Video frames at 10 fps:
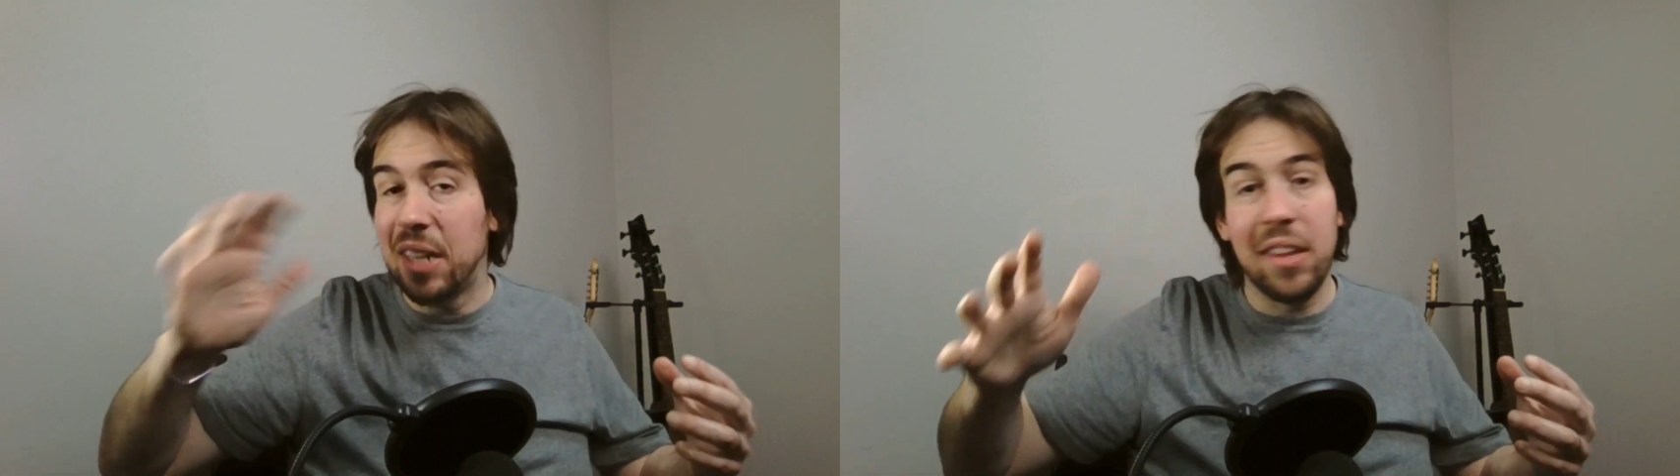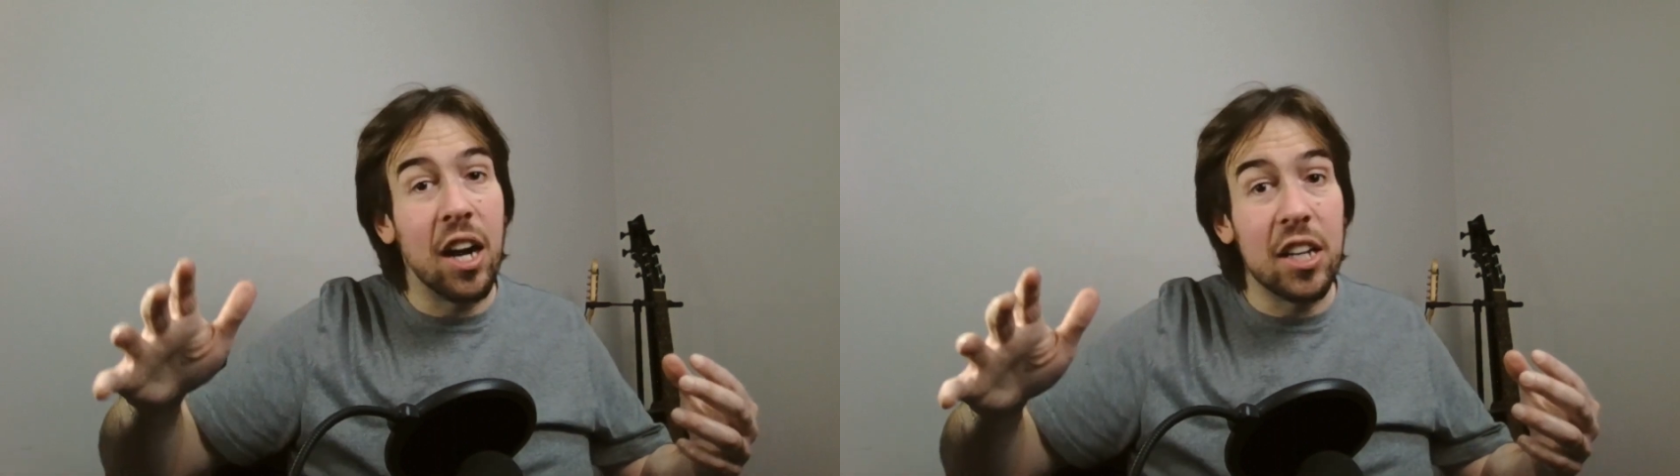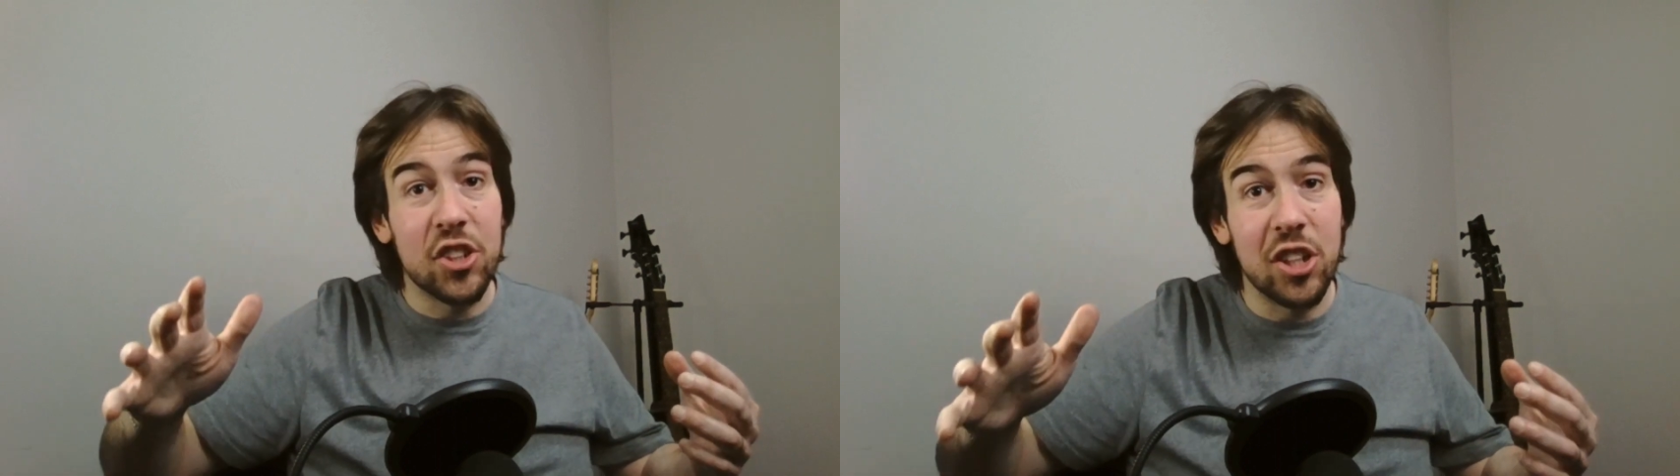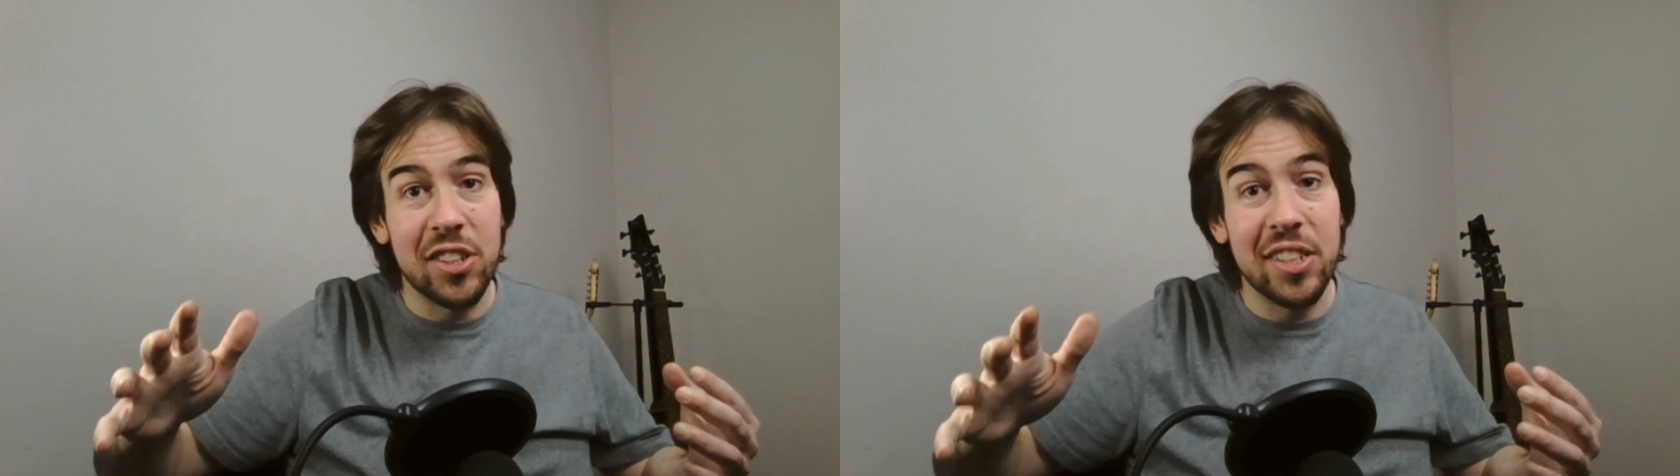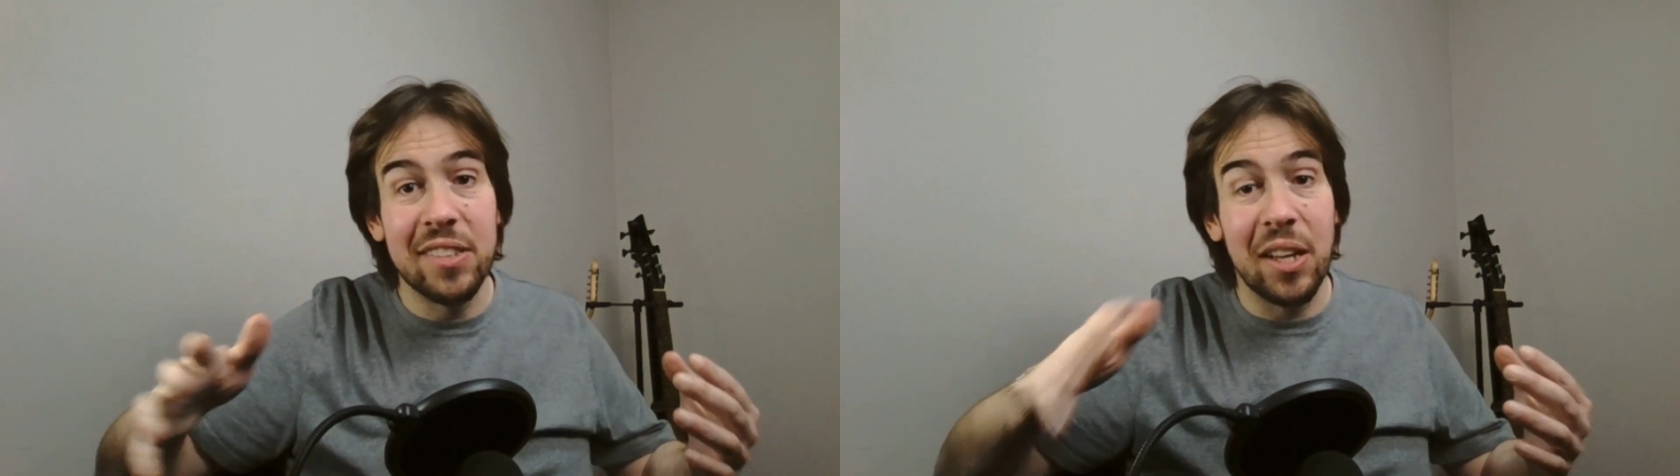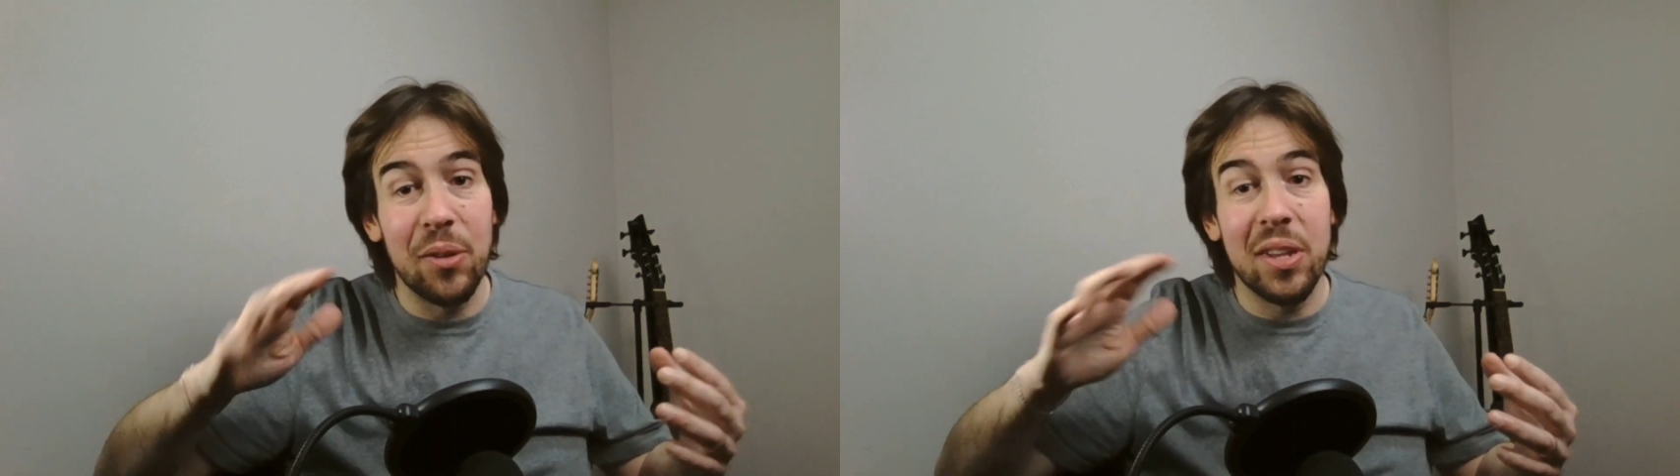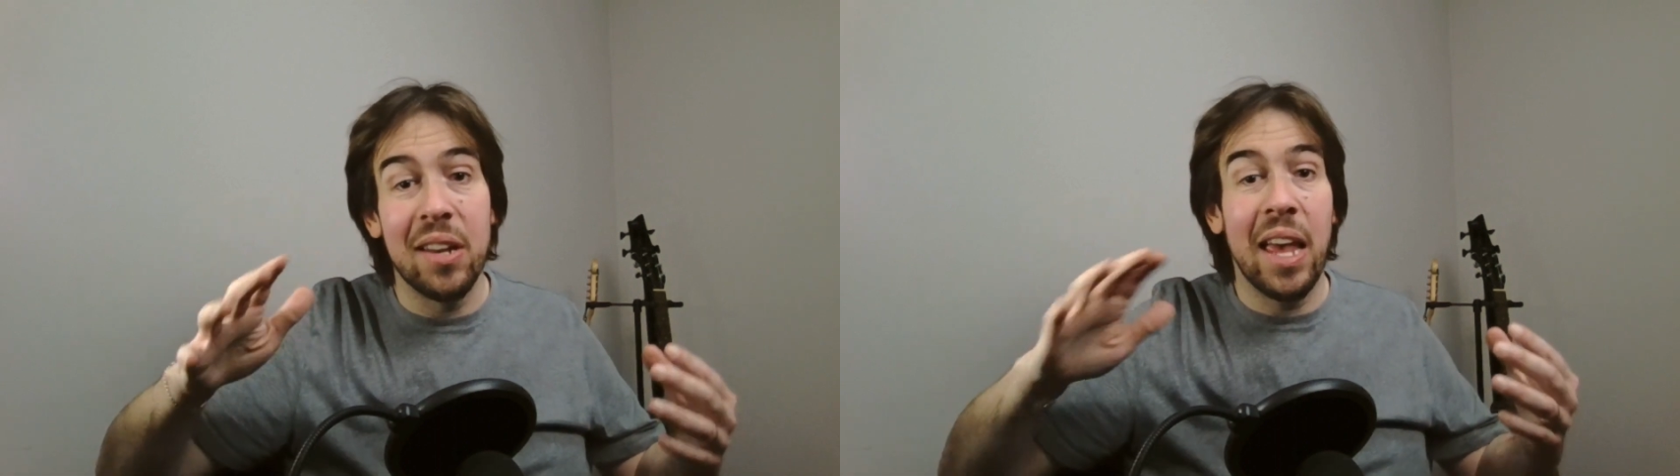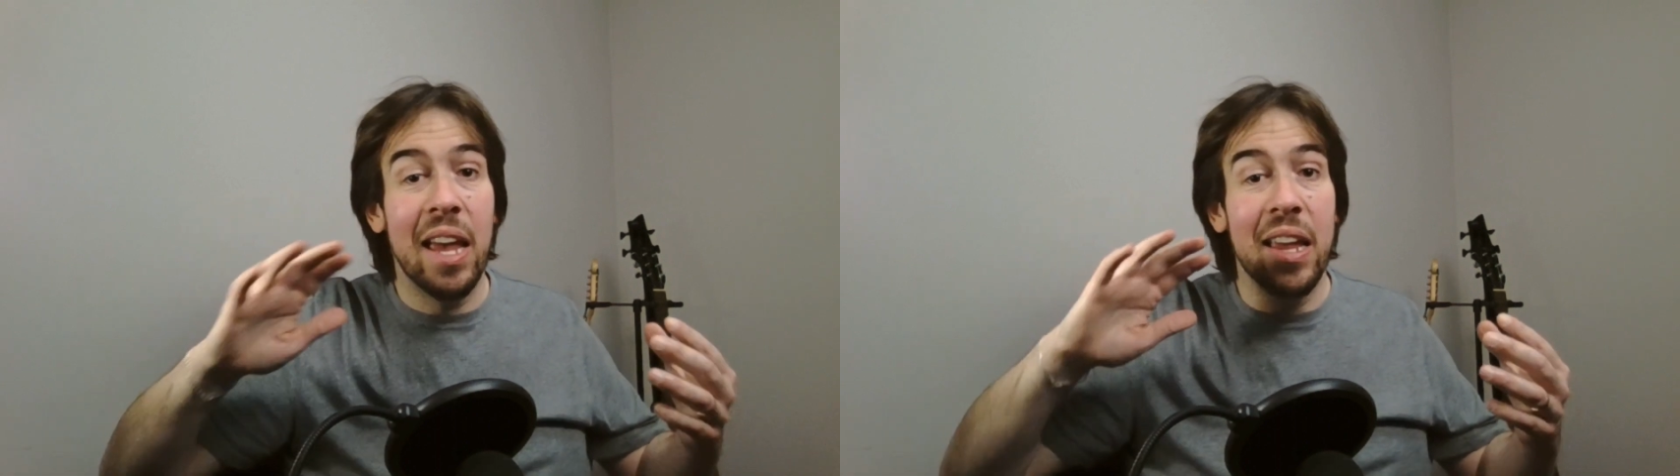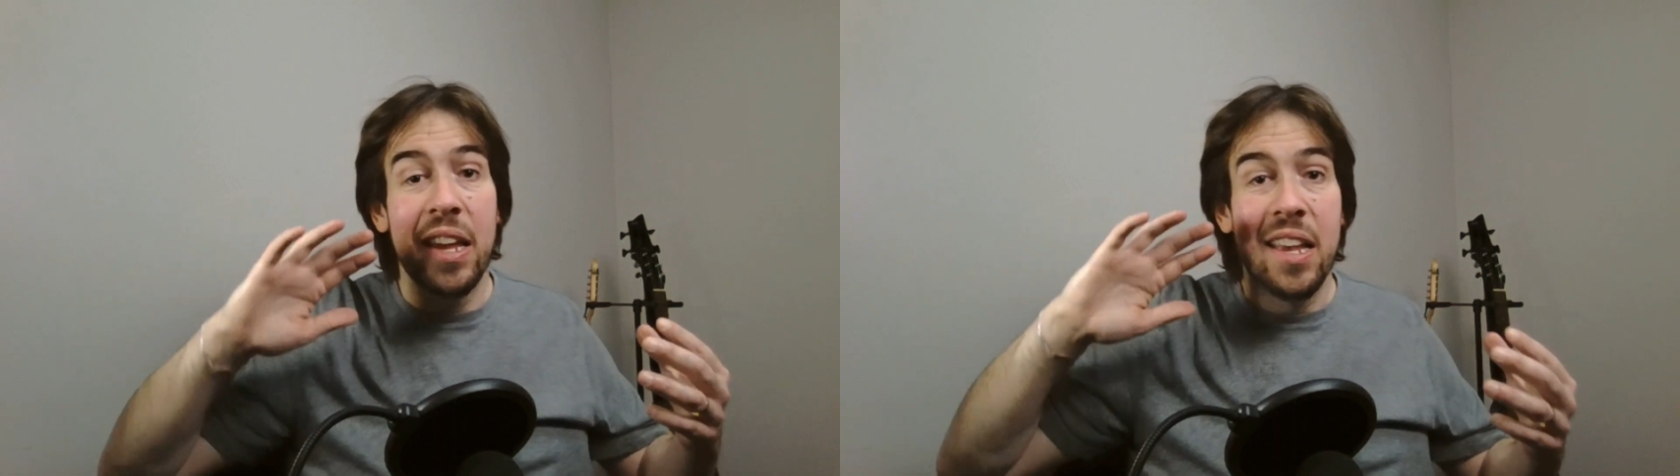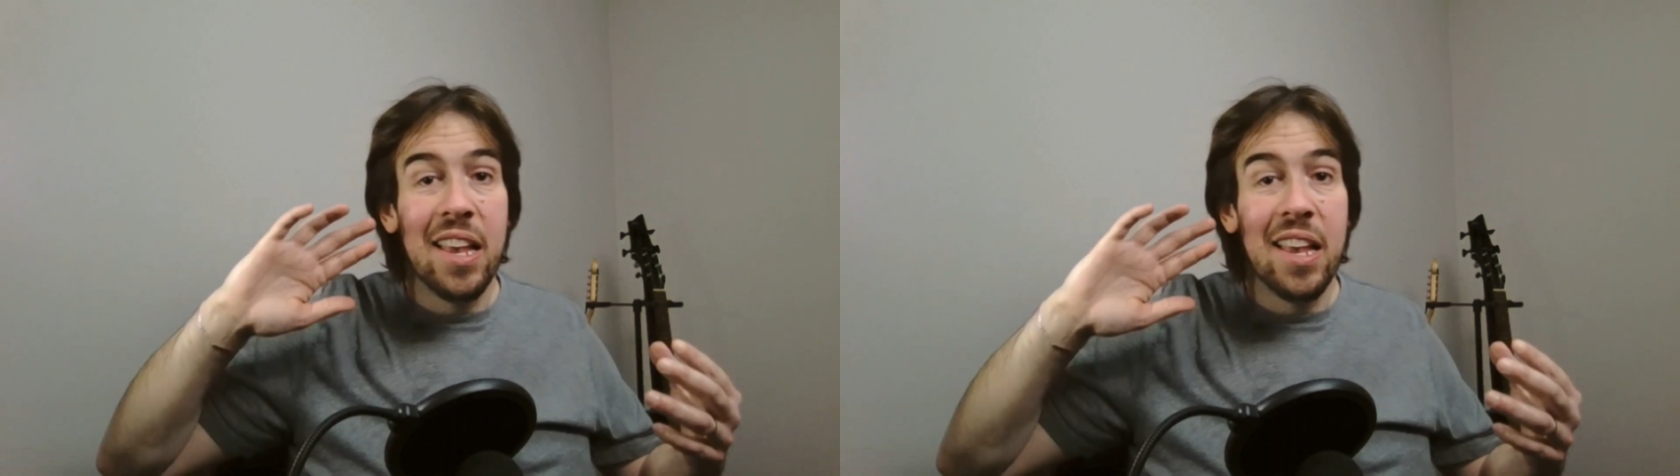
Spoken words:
and there are churches out there that,